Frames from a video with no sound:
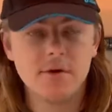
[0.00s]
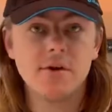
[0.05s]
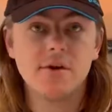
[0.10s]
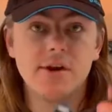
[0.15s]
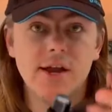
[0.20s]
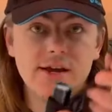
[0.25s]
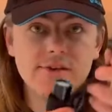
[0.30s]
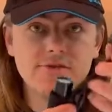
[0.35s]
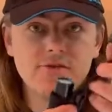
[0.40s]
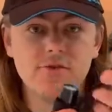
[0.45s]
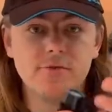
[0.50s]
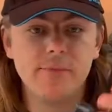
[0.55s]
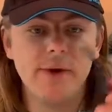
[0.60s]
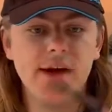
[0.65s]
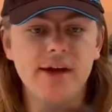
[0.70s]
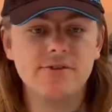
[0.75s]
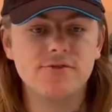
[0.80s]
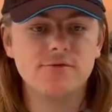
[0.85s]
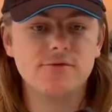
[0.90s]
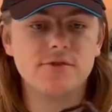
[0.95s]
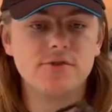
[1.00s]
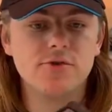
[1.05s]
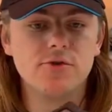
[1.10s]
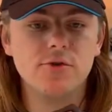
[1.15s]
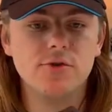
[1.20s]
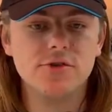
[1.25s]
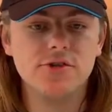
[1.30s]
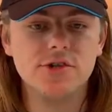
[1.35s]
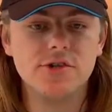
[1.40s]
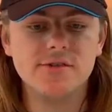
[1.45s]
Nice little pouch with the
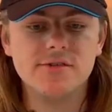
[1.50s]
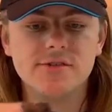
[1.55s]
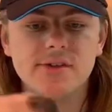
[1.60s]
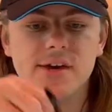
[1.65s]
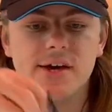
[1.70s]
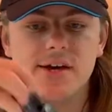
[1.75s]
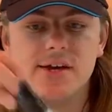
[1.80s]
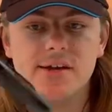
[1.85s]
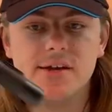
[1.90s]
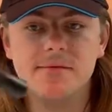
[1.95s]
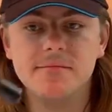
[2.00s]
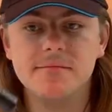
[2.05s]
torch inside.